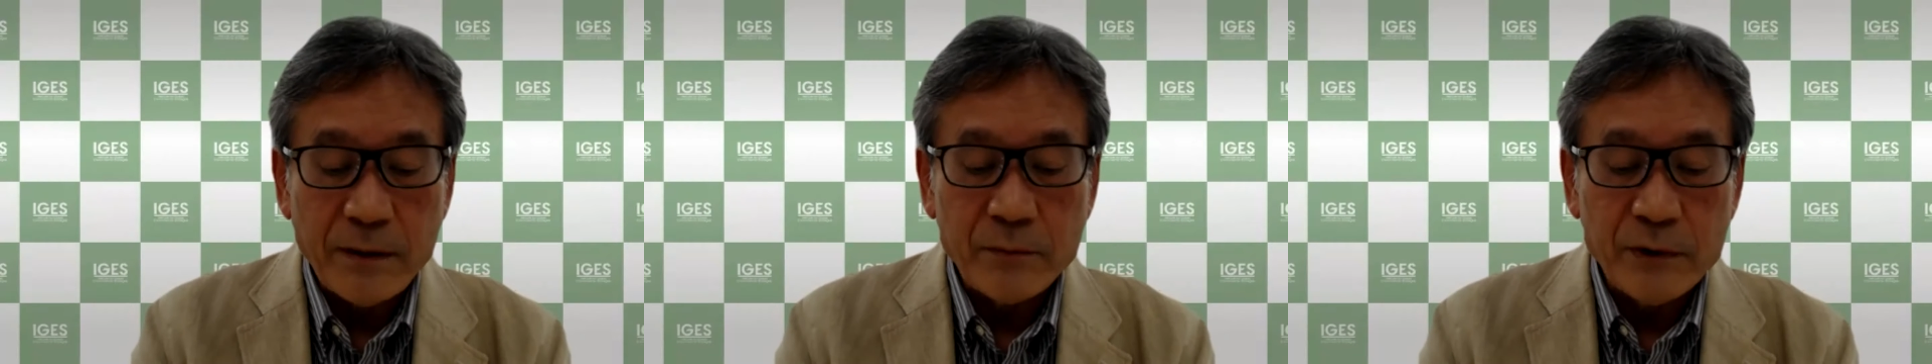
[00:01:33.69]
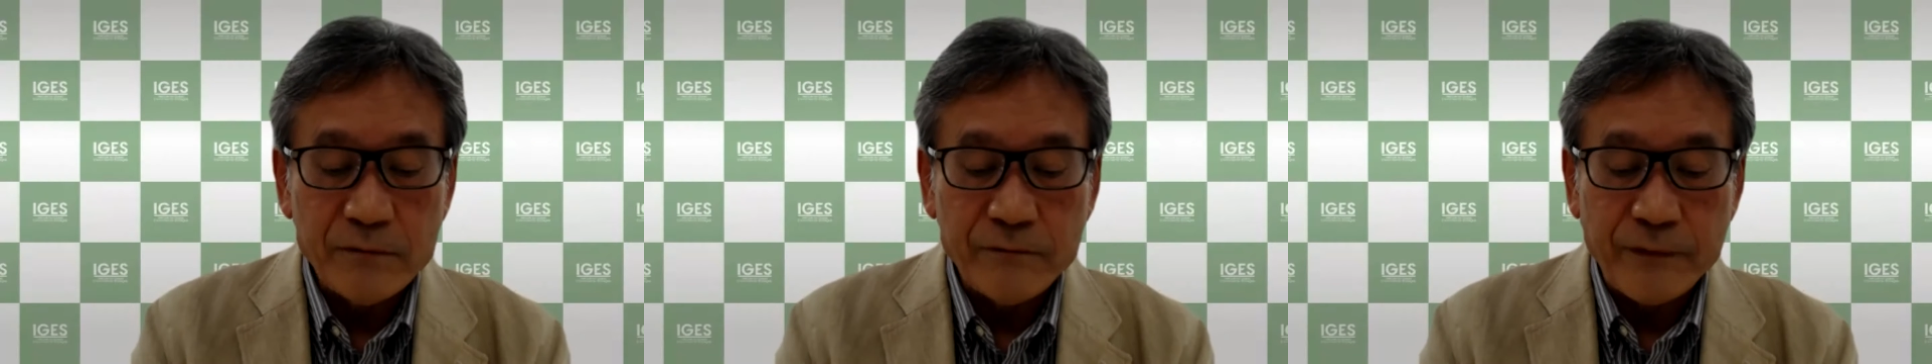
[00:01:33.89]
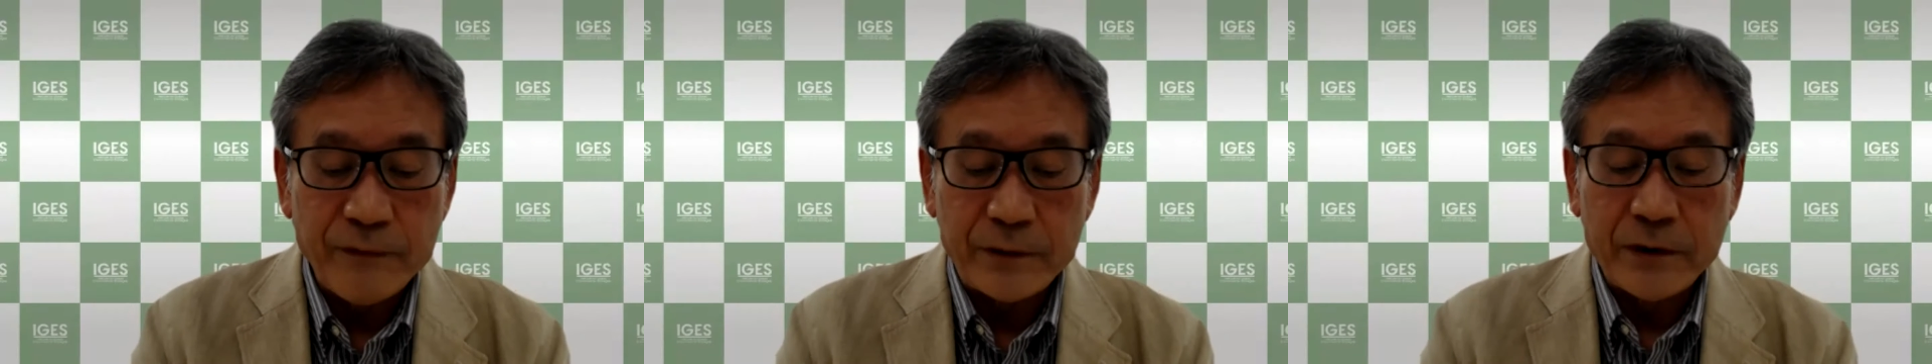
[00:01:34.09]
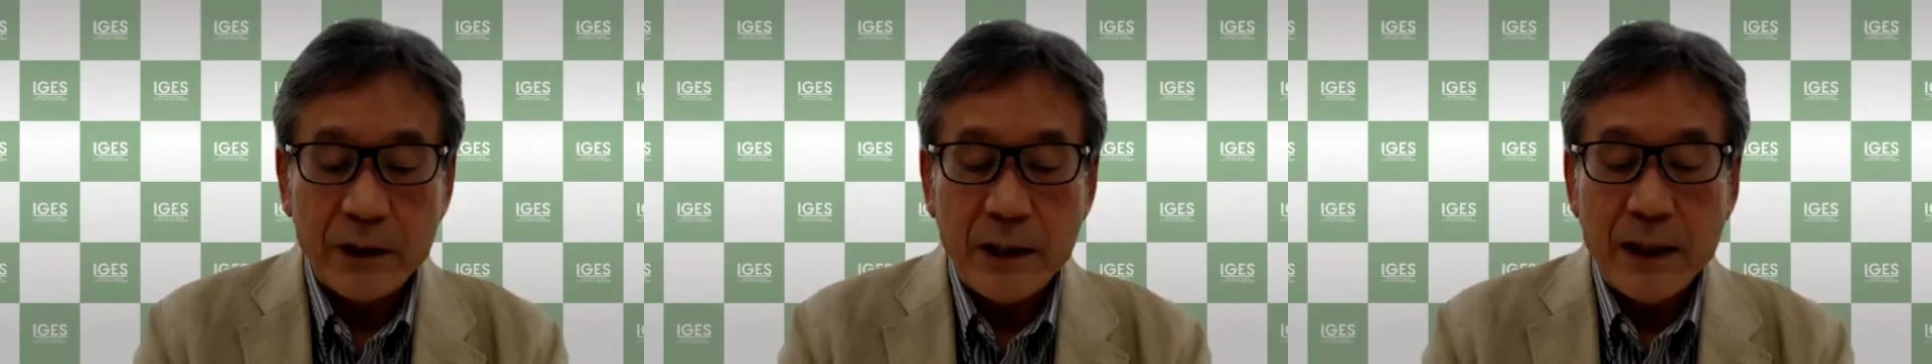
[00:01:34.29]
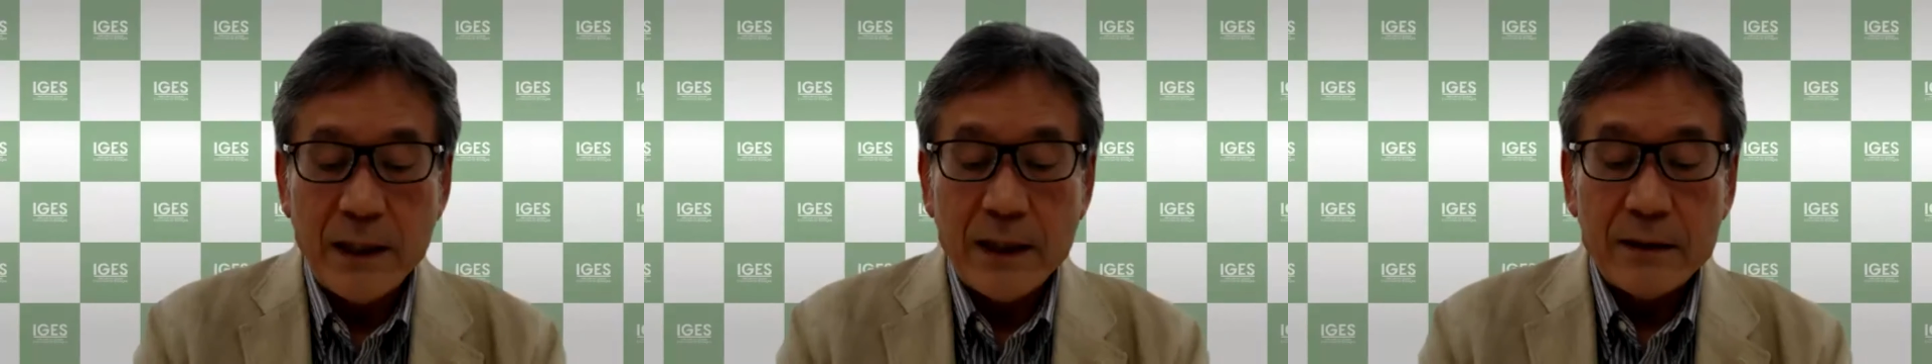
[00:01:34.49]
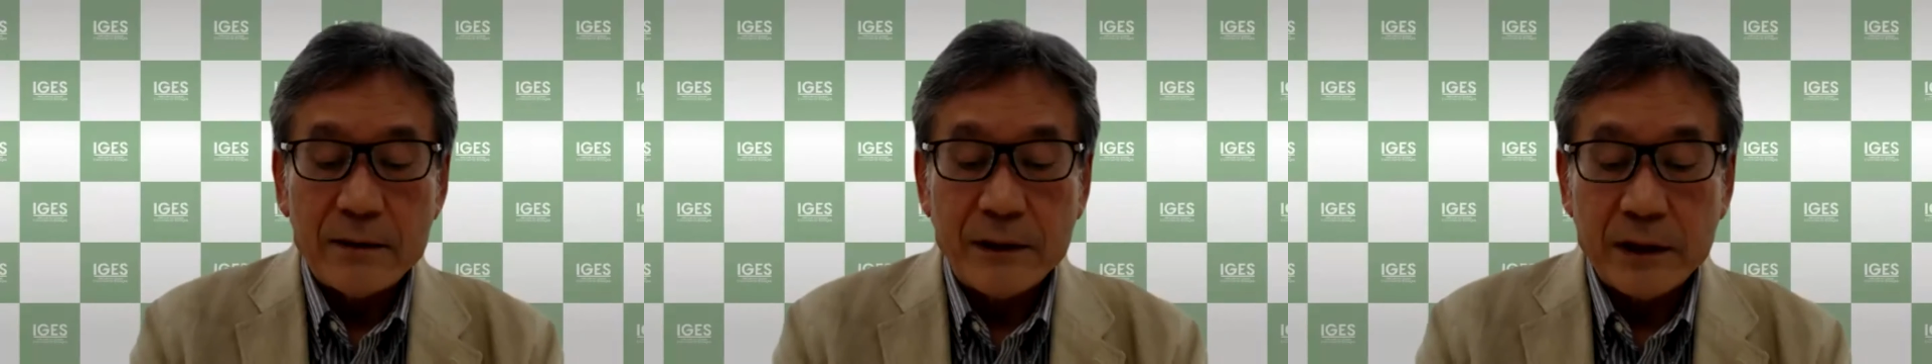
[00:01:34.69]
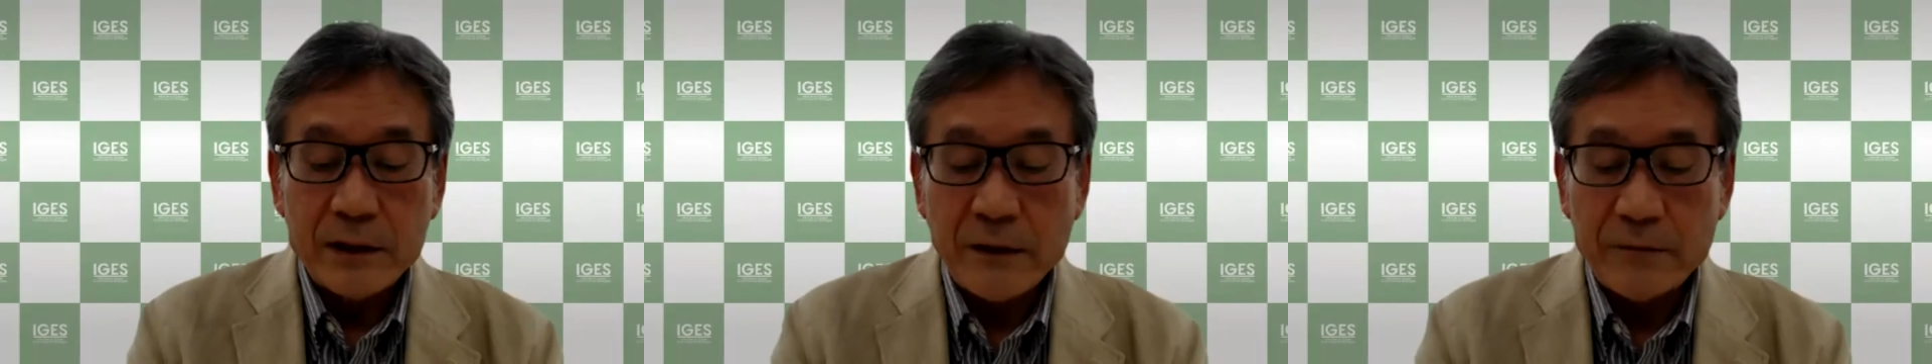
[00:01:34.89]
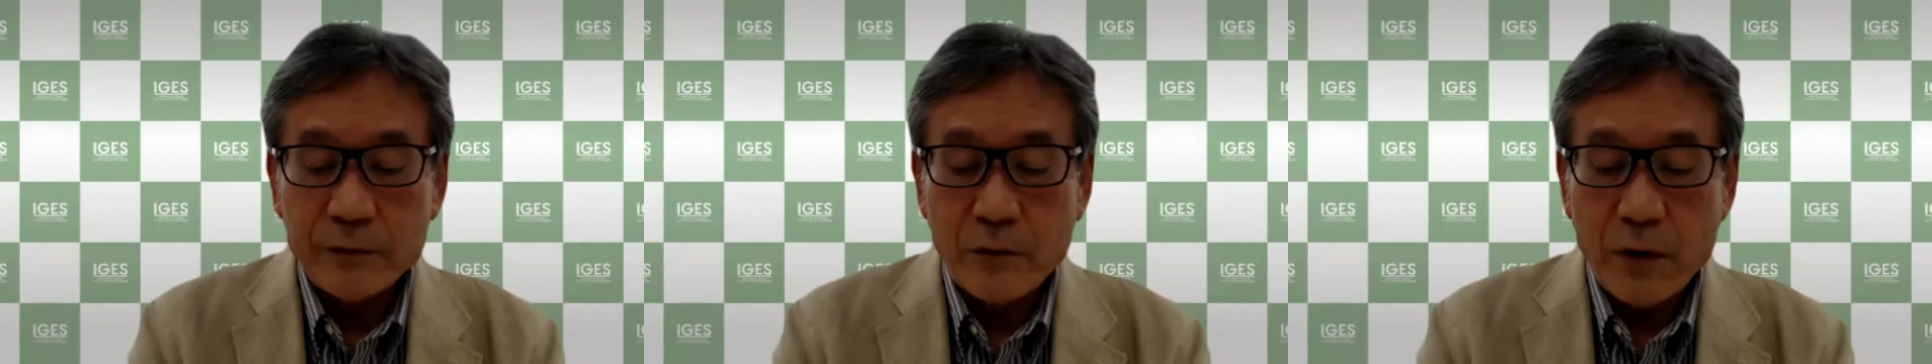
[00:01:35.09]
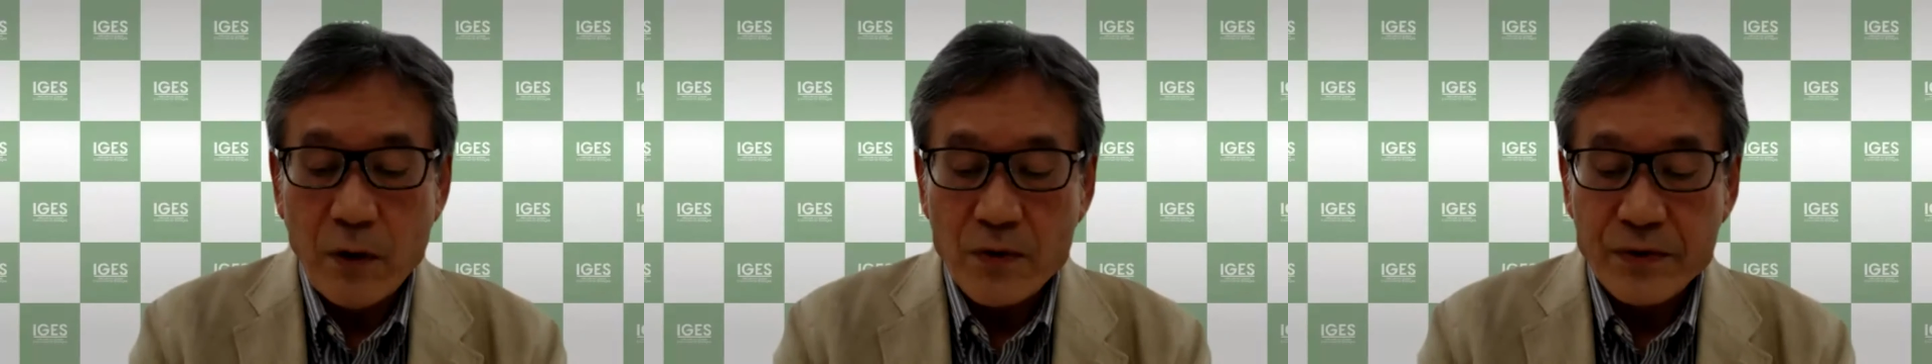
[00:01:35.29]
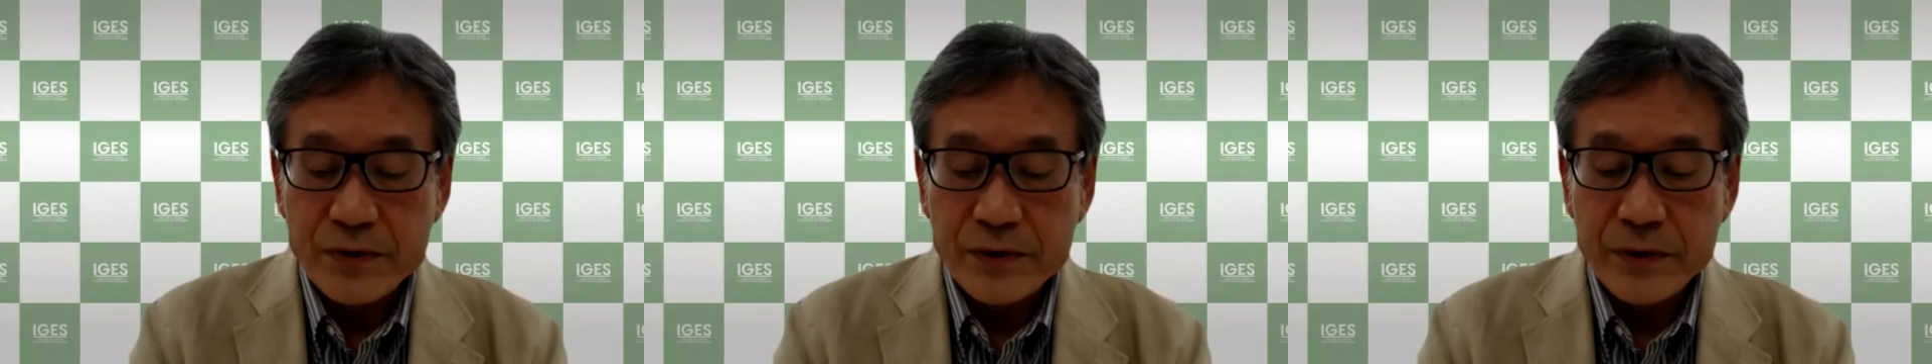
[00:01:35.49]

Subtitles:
movement that have grown